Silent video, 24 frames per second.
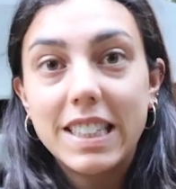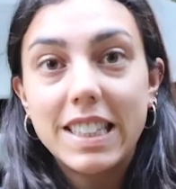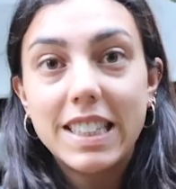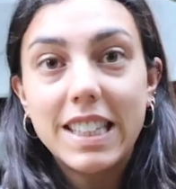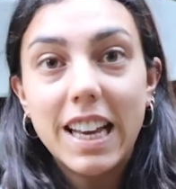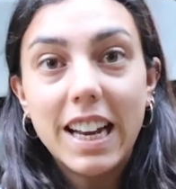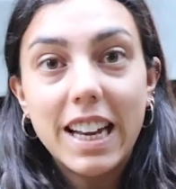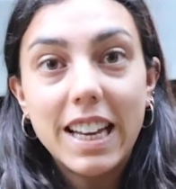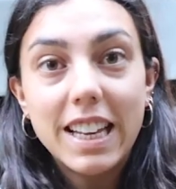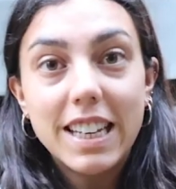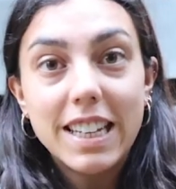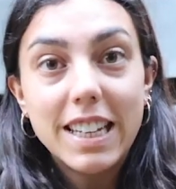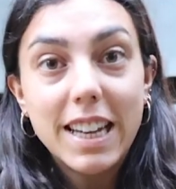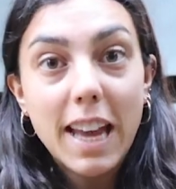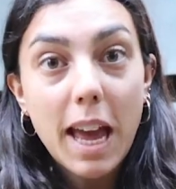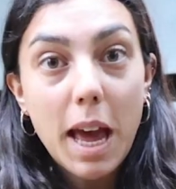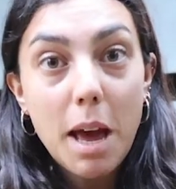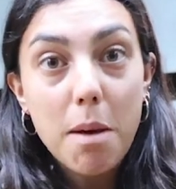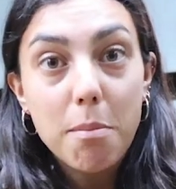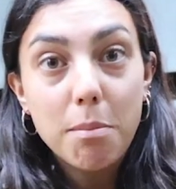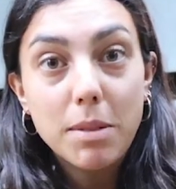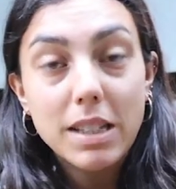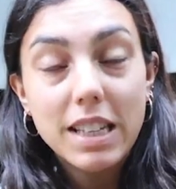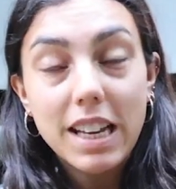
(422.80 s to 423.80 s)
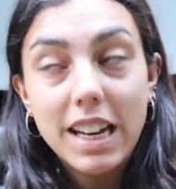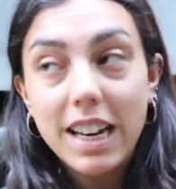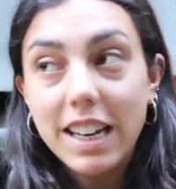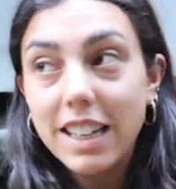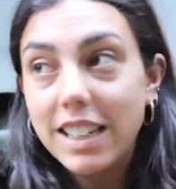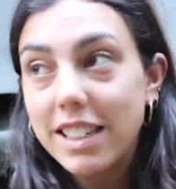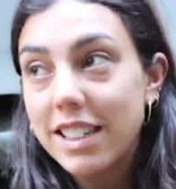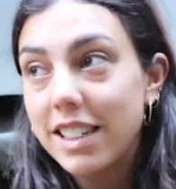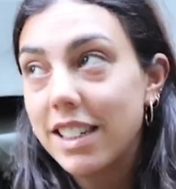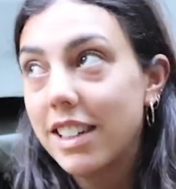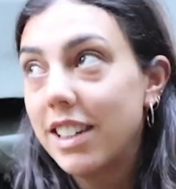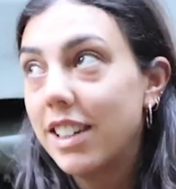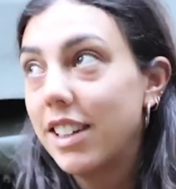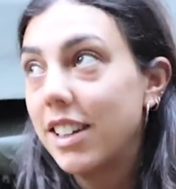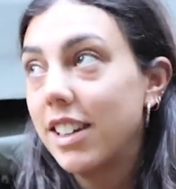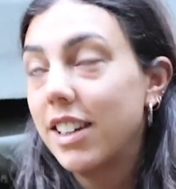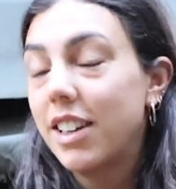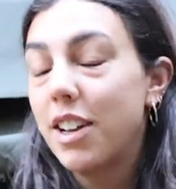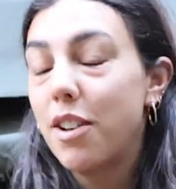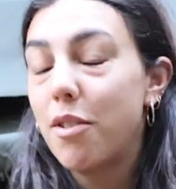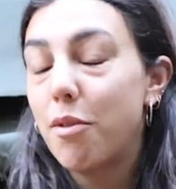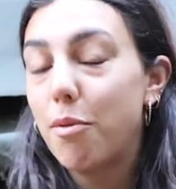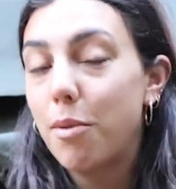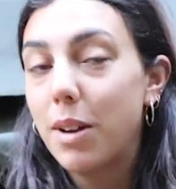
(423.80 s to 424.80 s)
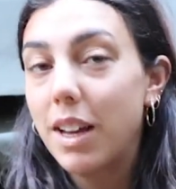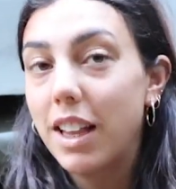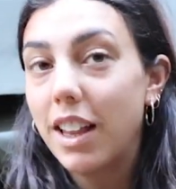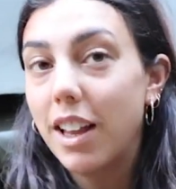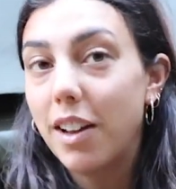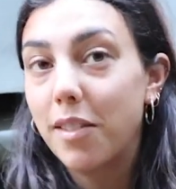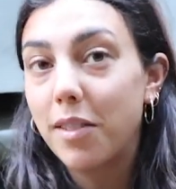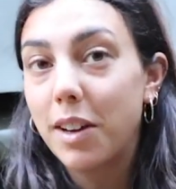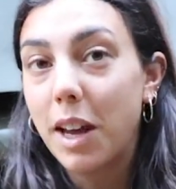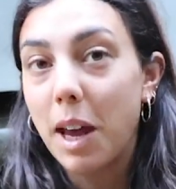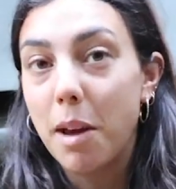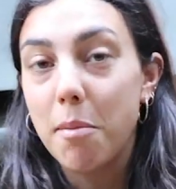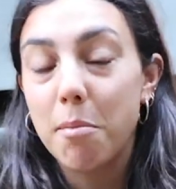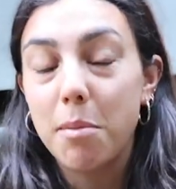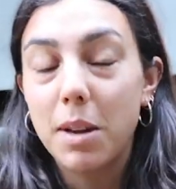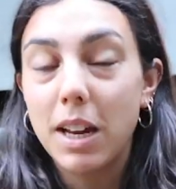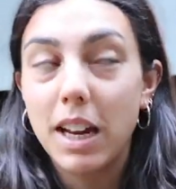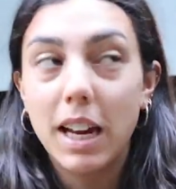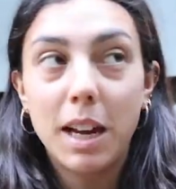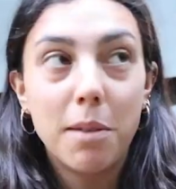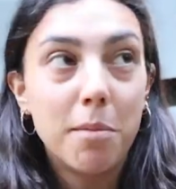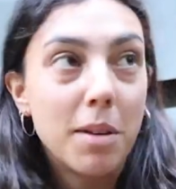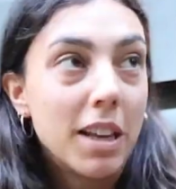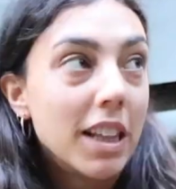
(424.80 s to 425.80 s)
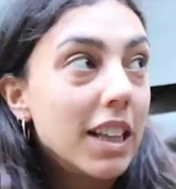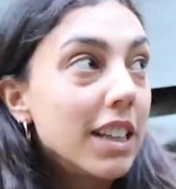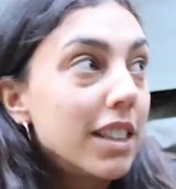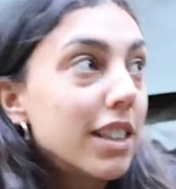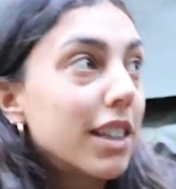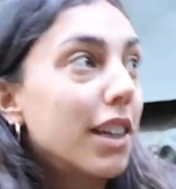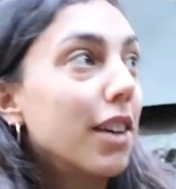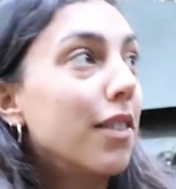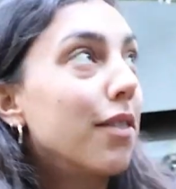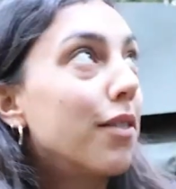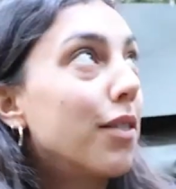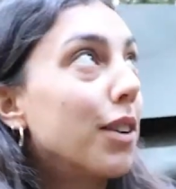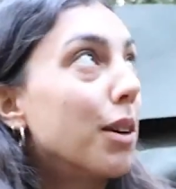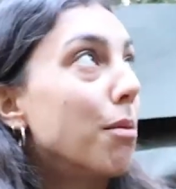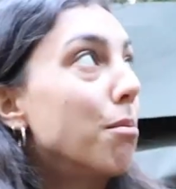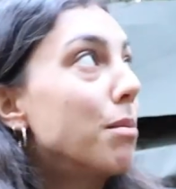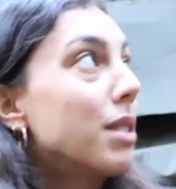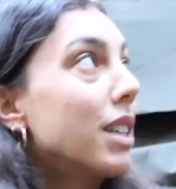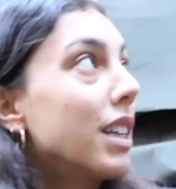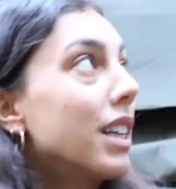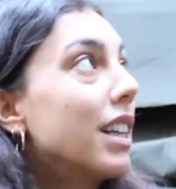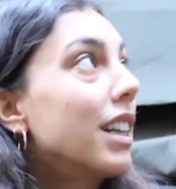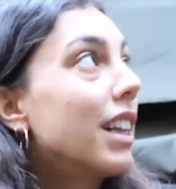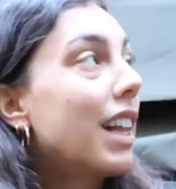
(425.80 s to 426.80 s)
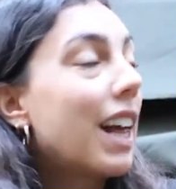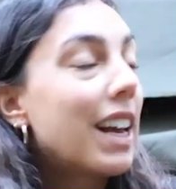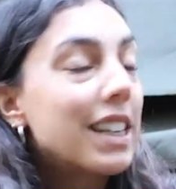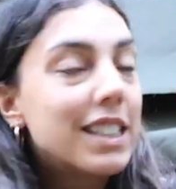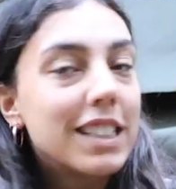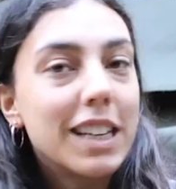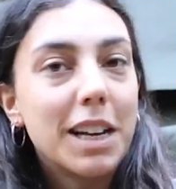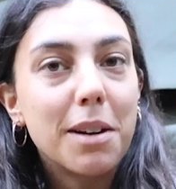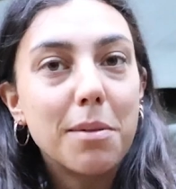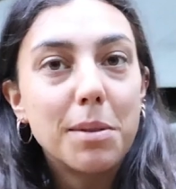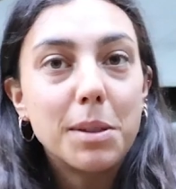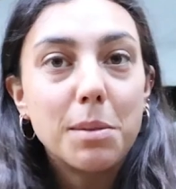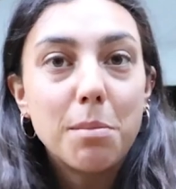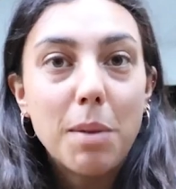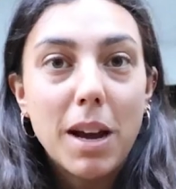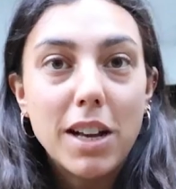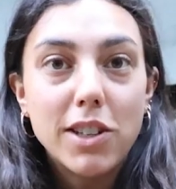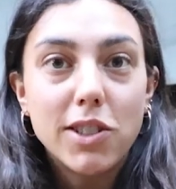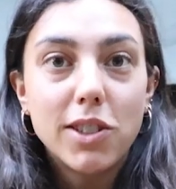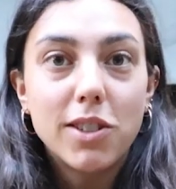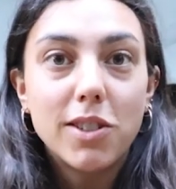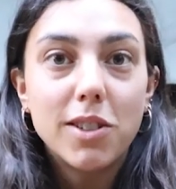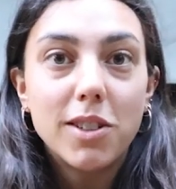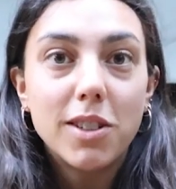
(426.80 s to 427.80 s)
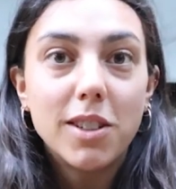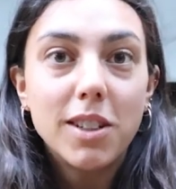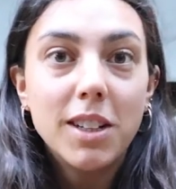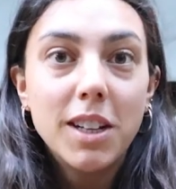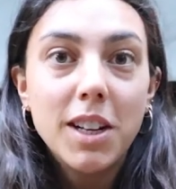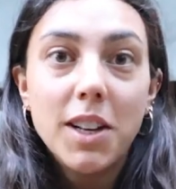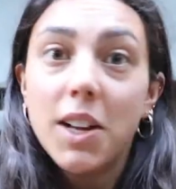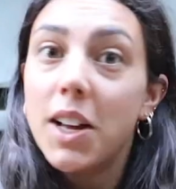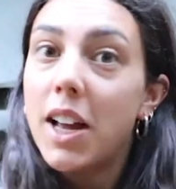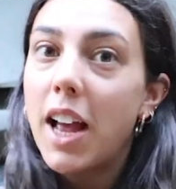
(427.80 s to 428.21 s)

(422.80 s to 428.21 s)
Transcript: second campsite. We love camping. I mean, this confirms it. Last night was magical.